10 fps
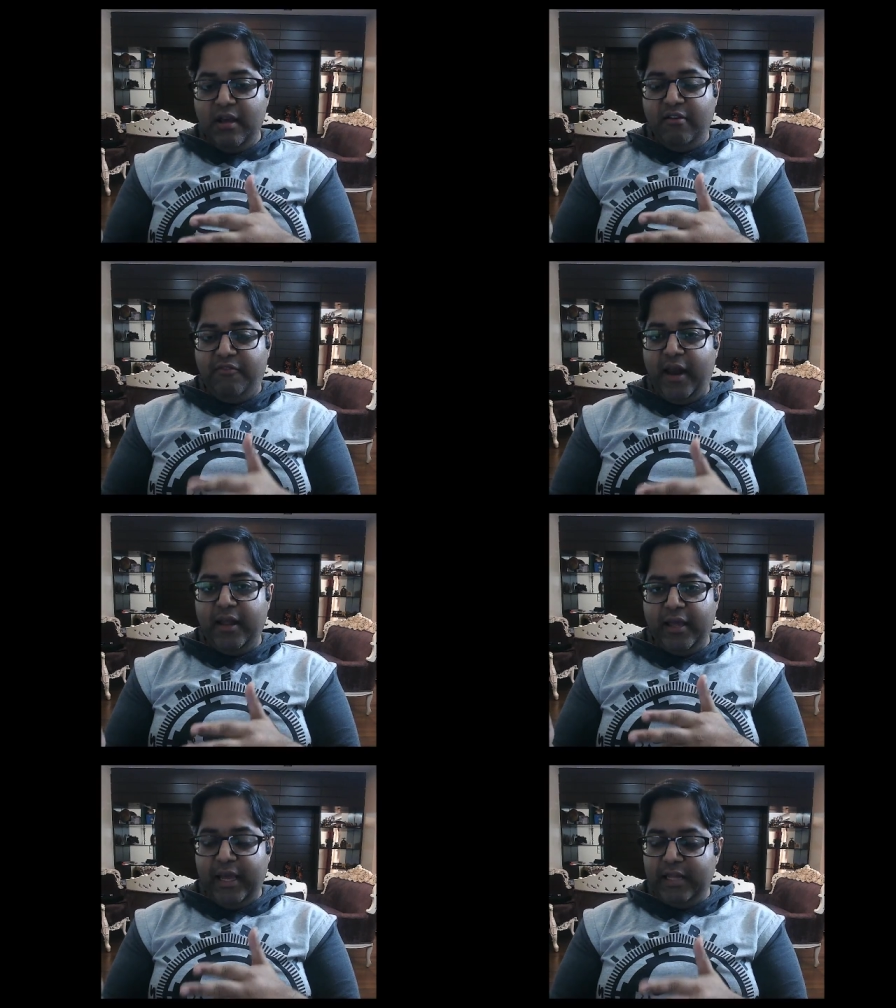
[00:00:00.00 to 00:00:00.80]
fighting
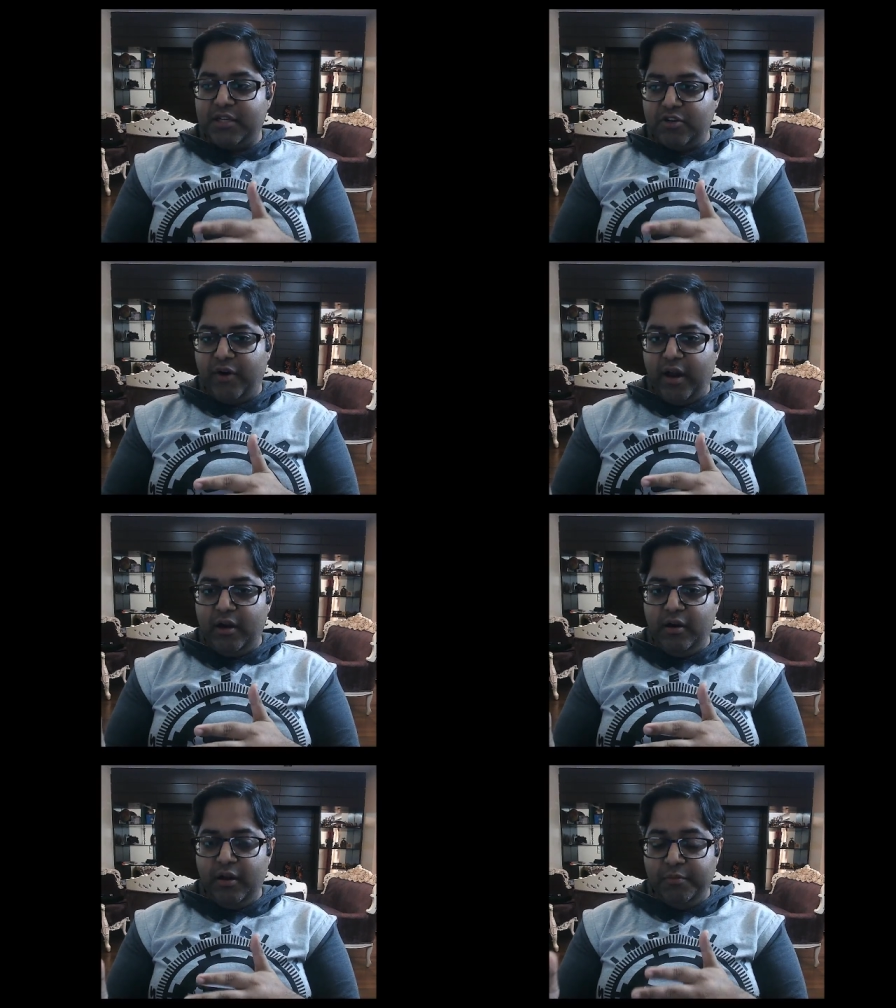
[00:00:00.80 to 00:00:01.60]
against a
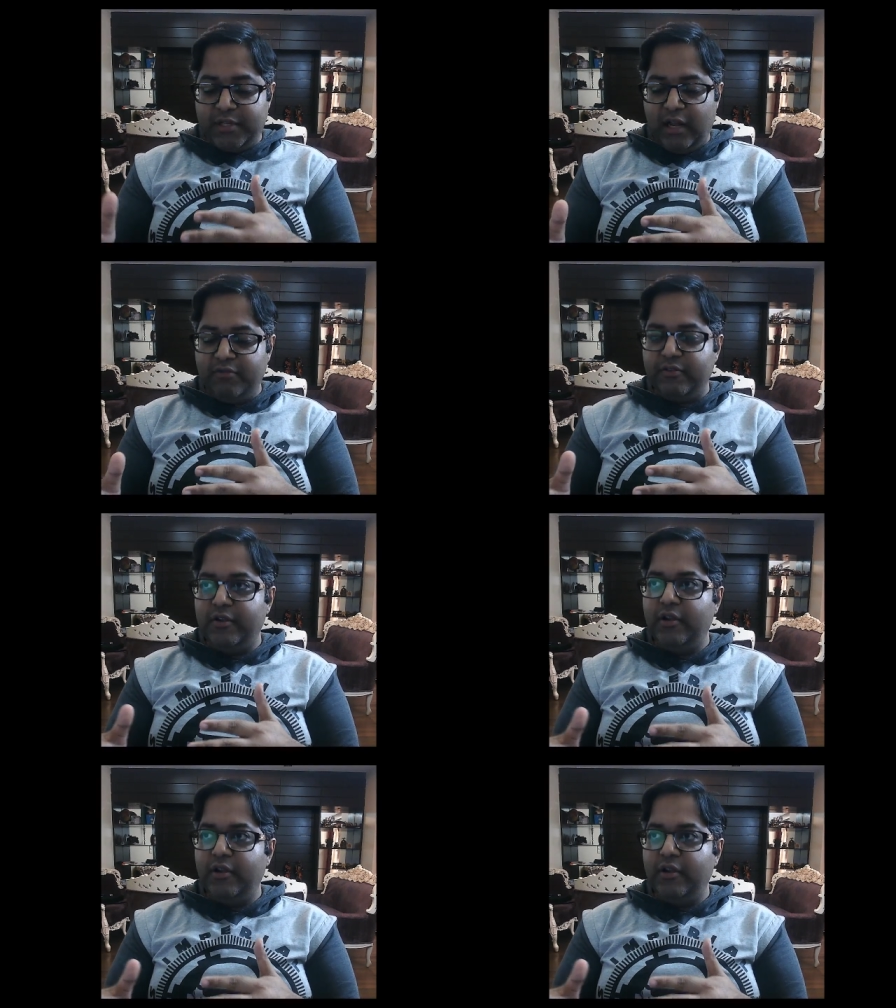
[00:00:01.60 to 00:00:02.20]
traitor himself.